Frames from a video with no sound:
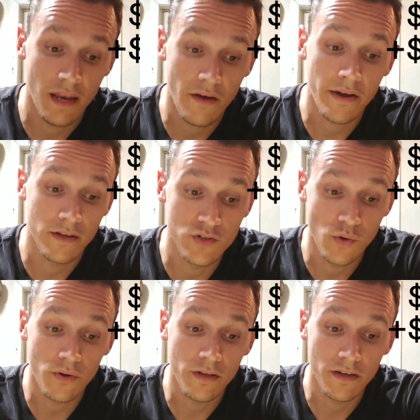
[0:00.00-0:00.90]
Now I can
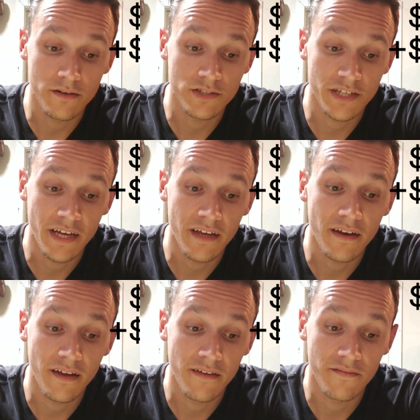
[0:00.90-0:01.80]
totally
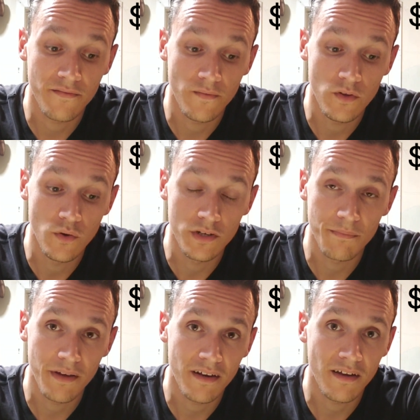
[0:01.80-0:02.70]
understand if you're
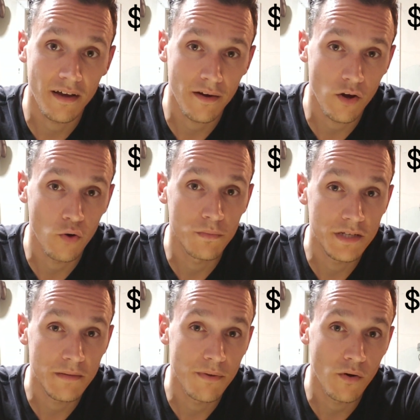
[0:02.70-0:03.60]
depending on Home
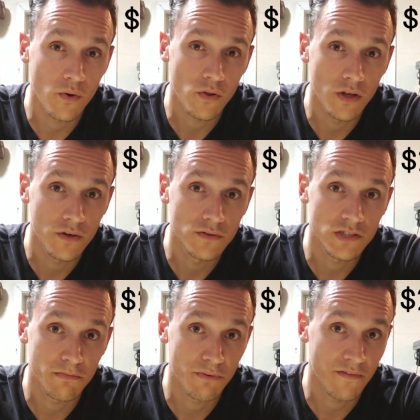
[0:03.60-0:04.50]
Depot or
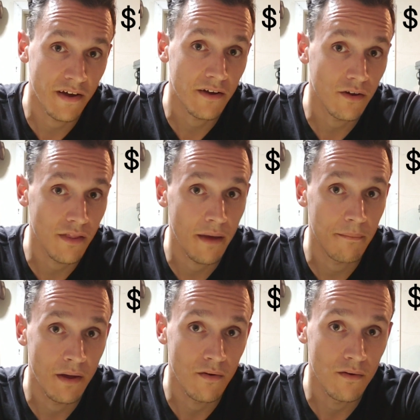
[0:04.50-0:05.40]
Lowe's to provide all that
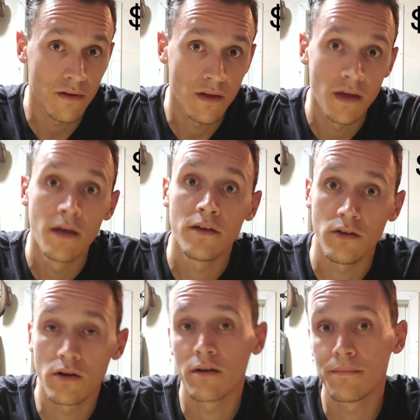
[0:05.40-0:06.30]
metal,
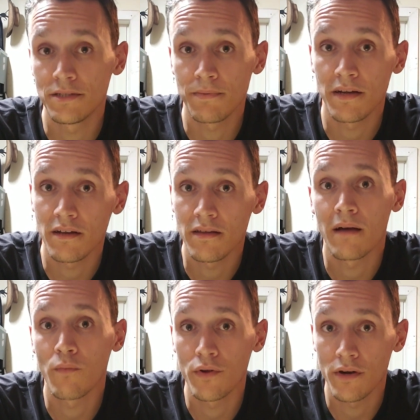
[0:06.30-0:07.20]
you're going to be spending a
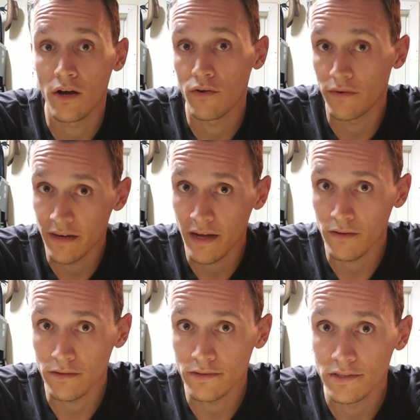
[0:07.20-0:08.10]
lot more than
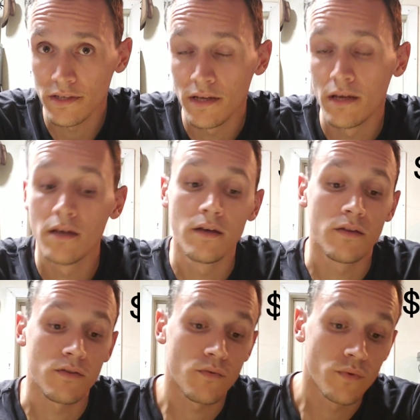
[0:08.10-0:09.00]
$100.
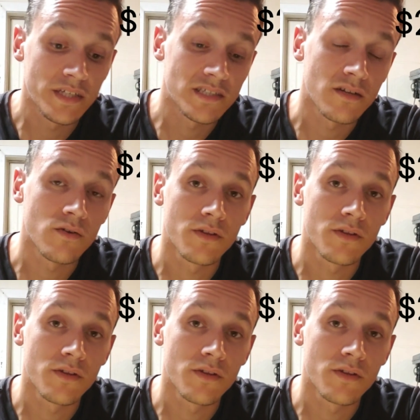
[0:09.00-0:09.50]
The reason it